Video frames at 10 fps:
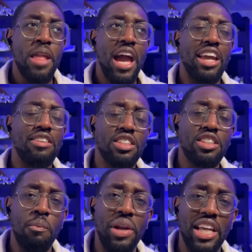It gives us the
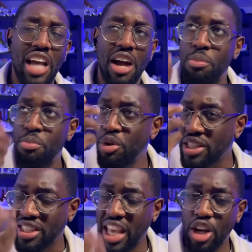ability to have removed the
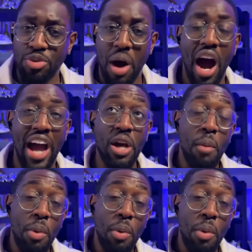scales from our eyes.